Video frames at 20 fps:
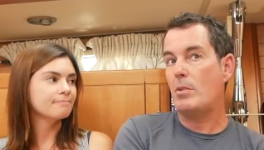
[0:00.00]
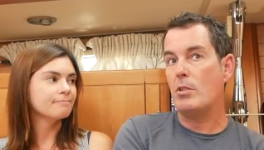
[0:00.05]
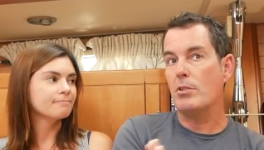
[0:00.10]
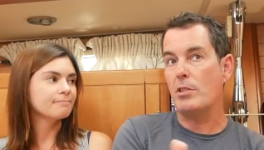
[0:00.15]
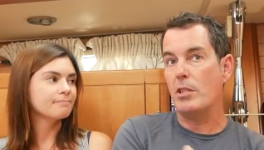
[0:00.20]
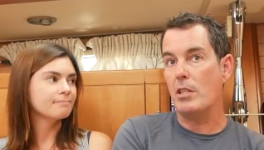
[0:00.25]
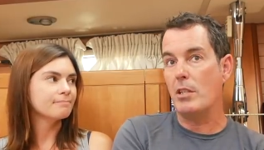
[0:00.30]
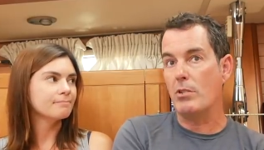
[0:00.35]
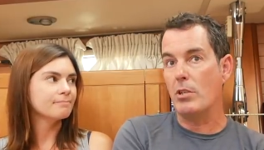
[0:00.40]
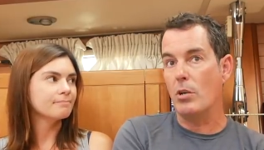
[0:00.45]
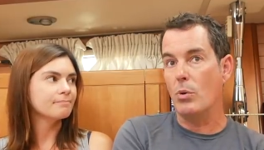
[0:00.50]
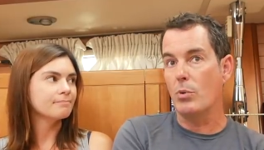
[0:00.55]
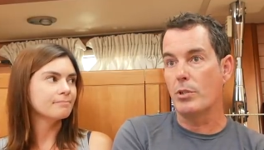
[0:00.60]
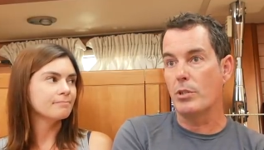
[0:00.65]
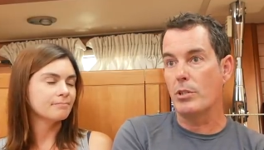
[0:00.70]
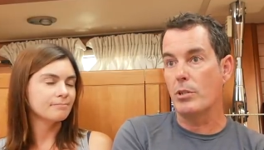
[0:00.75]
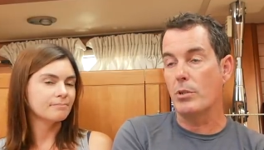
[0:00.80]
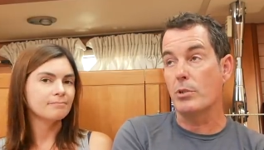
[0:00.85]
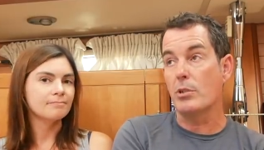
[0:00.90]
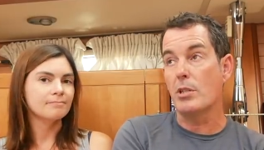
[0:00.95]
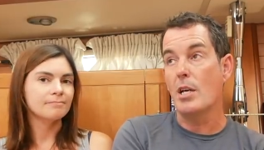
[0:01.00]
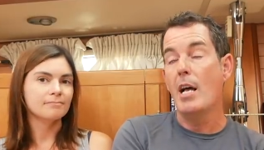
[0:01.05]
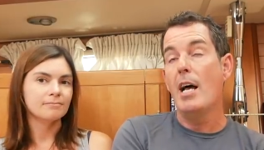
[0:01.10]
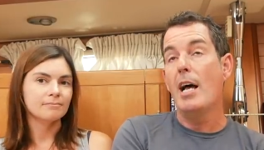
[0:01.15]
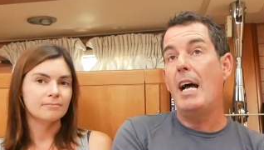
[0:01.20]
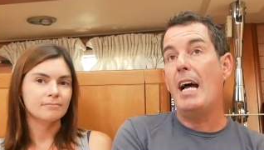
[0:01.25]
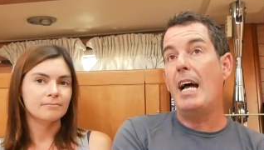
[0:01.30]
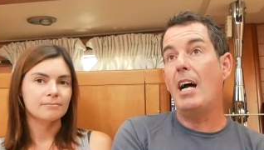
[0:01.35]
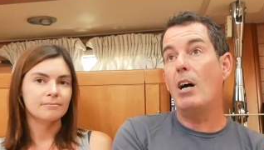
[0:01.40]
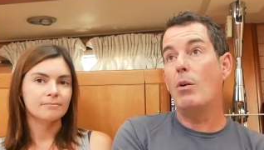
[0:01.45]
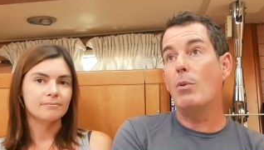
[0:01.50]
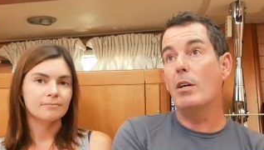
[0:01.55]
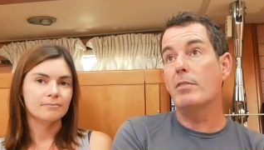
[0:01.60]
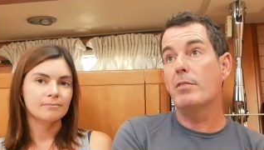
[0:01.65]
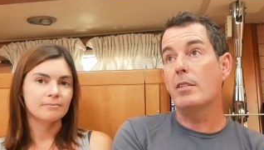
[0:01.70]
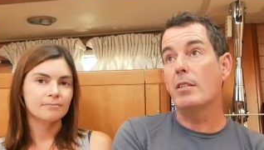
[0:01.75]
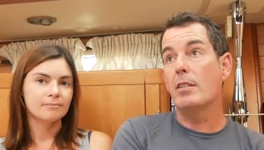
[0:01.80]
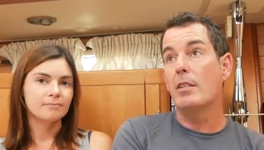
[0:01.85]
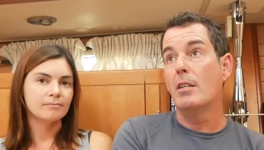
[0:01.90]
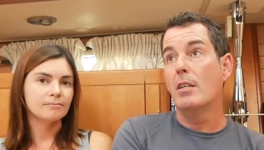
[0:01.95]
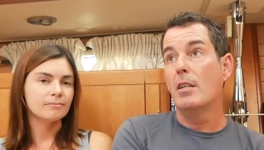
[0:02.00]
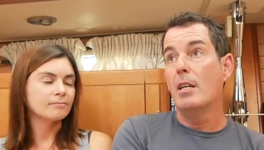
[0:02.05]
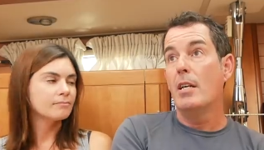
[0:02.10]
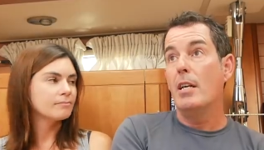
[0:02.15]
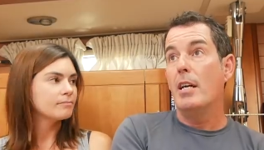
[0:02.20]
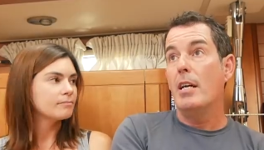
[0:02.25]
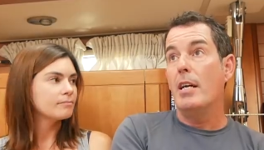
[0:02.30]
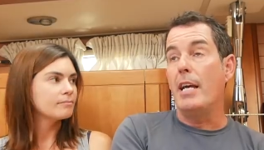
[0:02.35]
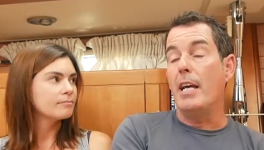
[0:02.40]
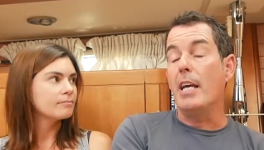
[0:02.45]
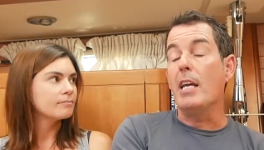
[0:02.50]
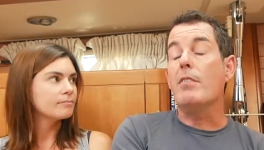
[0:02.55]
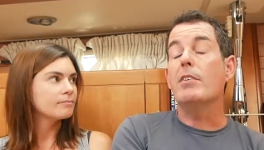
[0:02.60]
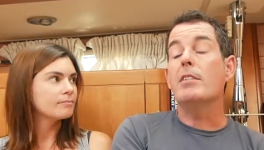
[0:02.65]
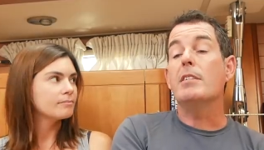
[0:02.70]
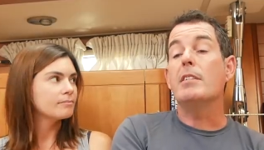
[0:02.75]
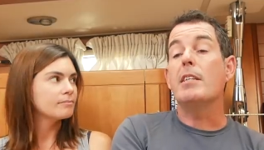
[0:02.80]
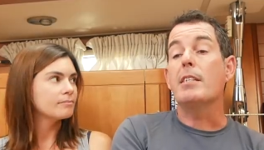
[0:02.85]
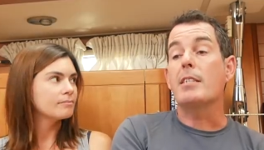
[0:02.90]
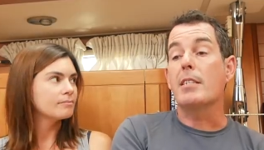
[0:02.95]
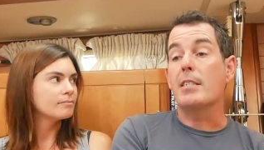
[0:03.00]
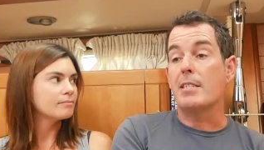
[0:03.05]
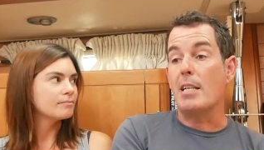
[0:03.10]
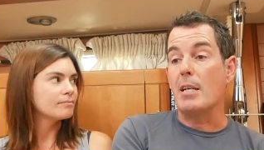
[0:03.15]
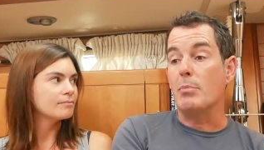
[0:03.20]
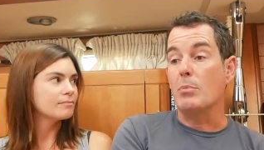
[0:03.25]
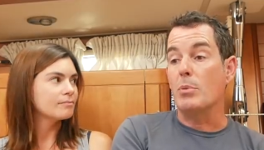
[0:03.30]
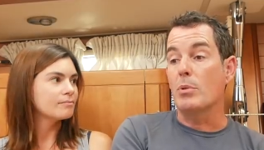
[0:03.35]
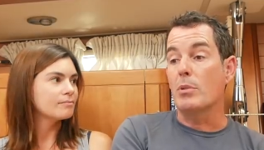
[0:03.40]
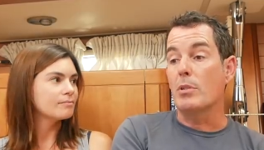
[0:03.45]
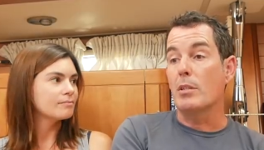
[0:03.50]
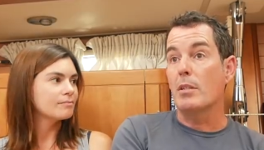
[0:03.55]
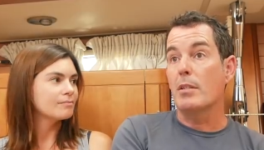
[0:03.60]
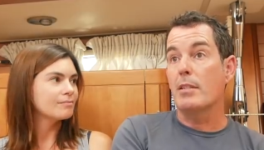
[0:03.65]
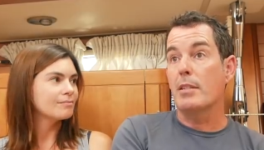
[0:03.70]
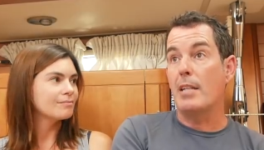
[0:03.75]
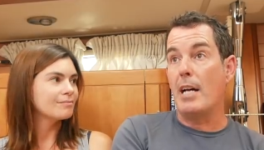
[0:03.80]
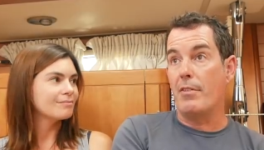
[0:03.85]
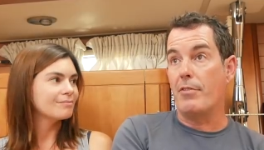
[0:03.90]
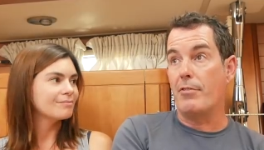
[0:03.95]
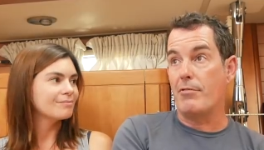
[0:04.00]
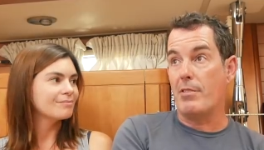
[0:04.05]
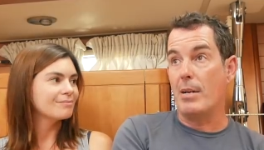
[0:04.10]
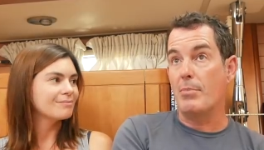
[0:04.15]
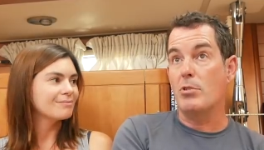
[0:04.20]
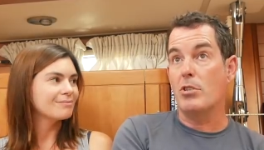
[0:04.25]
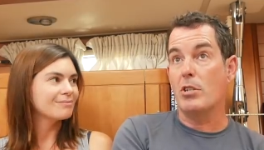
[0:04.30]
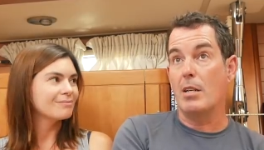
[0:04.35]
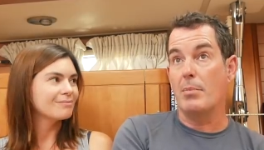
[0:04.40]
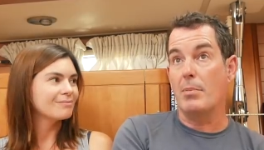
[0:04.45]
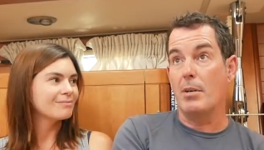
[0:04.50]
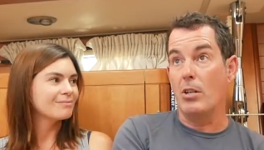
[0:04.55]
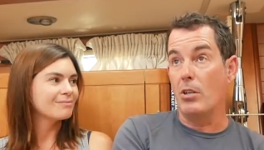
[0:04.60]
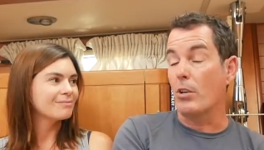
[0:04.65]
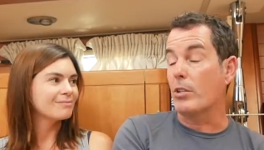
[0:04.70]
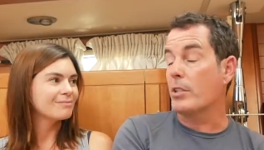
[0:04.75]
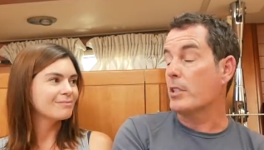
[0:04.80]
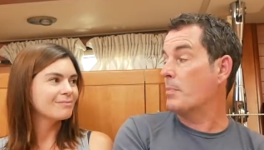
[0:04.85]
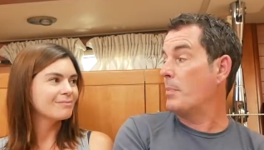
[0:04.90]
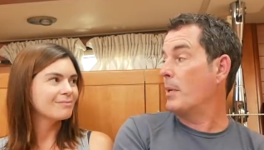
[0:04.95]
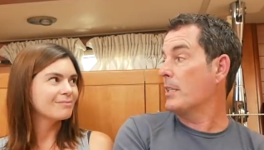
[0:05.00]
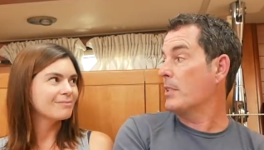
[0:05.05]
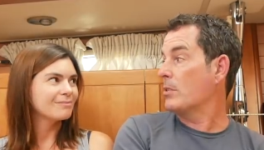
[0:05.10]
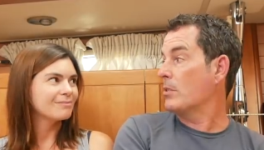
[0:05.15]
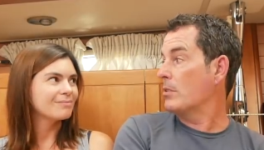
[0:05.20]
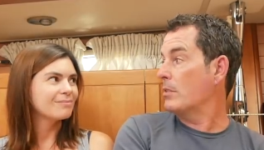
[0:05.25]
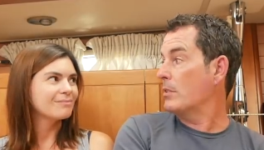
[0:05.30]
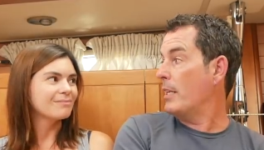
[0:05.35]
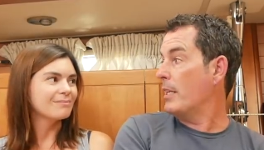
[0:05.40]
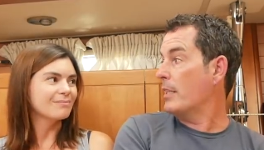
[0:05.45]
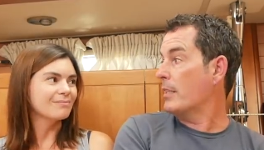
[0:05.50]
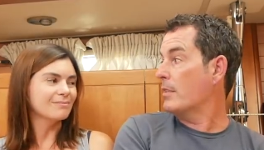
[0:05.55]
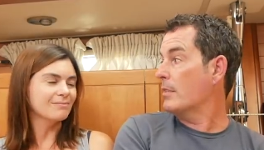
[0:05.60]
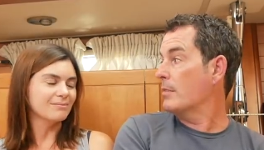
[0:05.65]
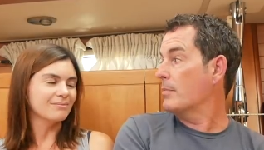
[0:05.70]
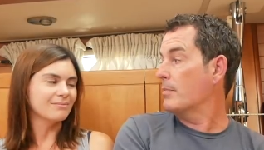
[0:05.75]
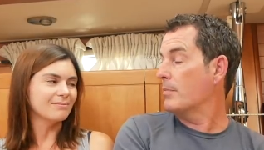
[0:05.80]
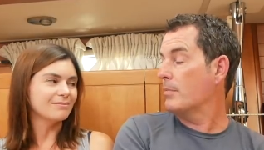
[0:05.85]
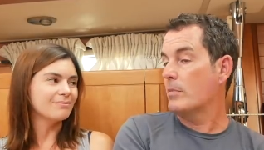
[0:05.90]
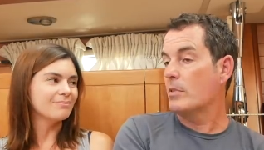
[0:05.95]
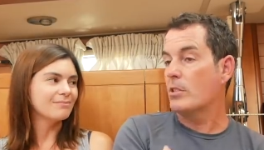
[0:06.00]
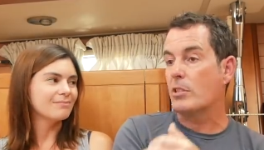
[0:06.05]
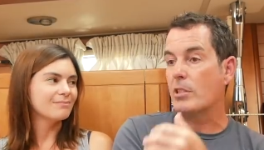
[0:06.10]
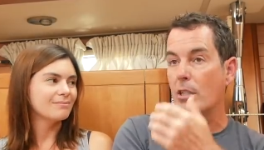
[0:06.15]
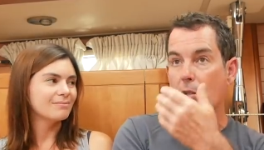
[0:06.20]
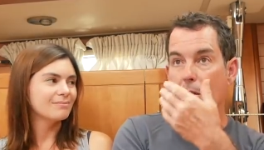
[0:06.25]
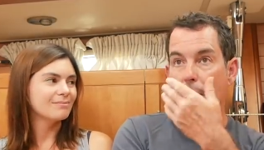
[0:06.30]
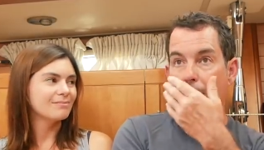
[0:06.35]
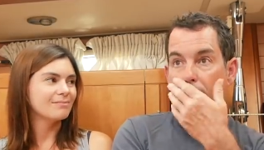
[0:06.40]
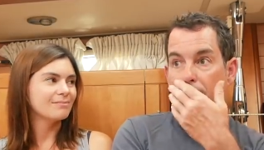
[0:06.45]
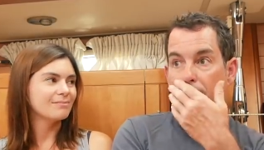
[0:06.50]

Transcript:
Speaker 1: So you've got all the tools. However, even disassembled, that frame took up a lot of space on deck. Mm. So